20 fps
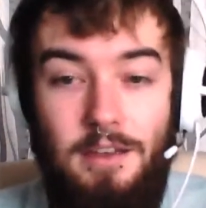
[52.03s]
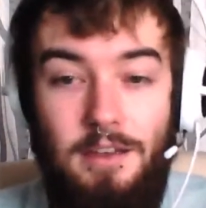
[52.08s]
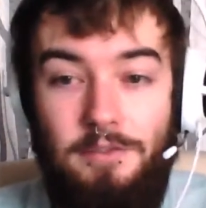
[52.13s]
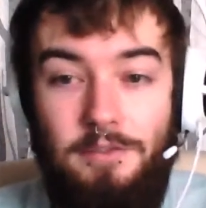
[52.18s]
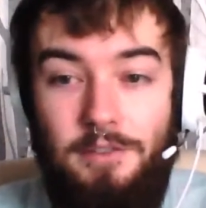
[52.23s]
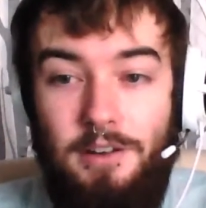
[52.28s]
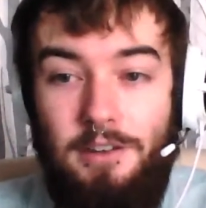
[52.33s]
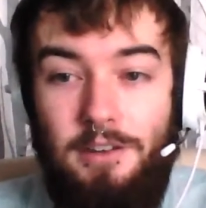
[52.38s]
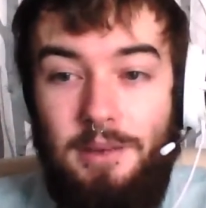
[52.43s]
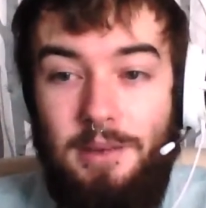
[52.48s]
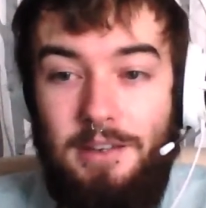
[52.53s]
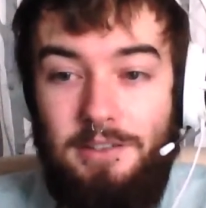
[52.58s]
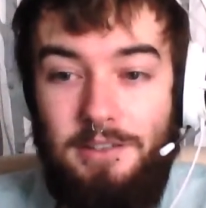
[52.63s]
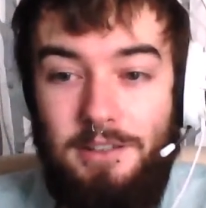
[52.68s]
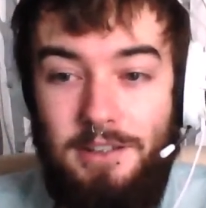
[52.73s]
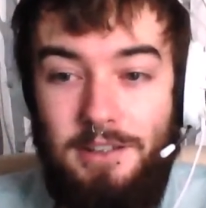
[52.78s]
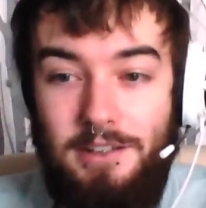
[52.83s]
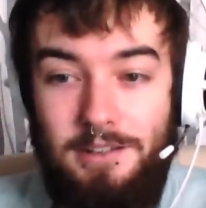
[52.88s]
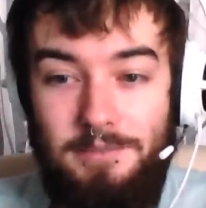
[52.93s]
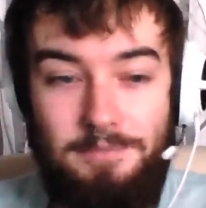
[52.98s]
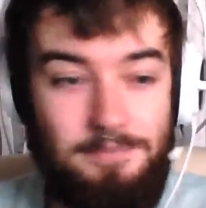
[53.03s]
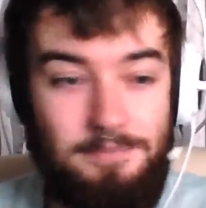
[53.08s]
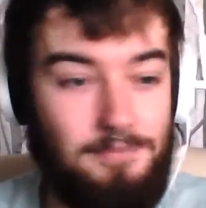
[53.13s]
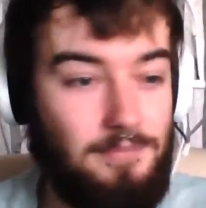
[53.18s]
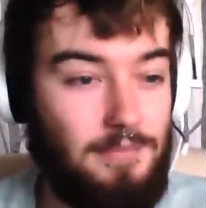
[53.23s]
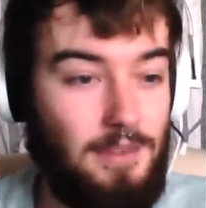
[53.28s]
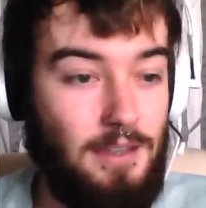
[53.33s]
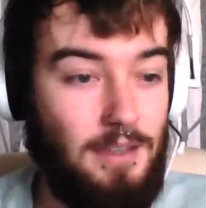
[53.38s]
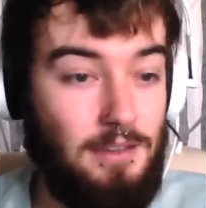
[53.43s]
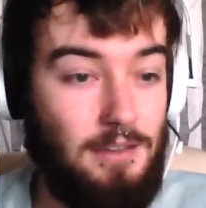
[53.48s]
throughout the past year.
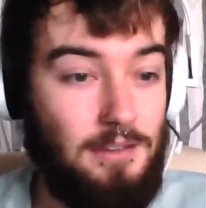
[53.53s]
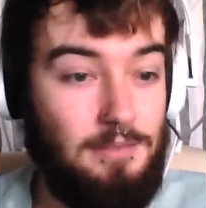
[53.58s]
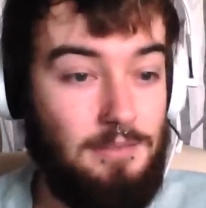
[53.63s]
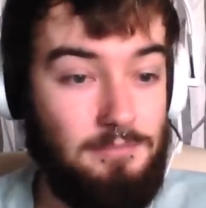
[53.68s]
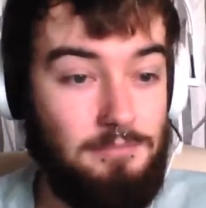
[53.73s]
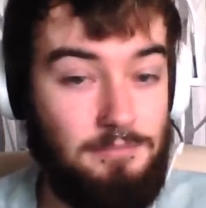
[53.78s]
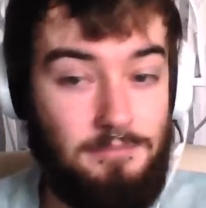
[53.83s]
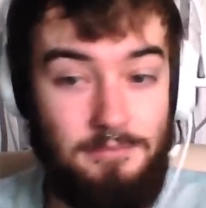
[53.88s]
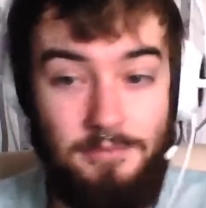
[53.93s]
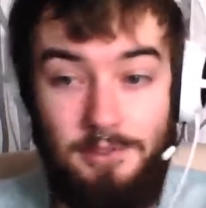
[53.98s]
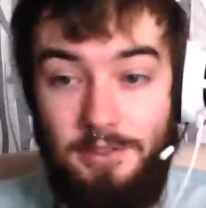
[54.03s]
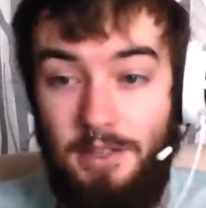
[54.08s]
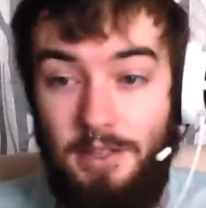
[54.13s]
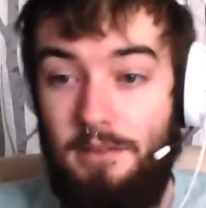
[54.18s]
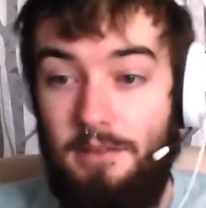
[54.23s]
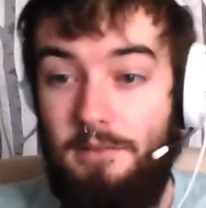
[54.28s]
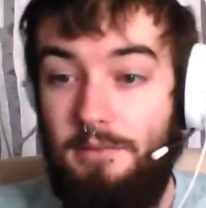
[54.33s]
But yeah,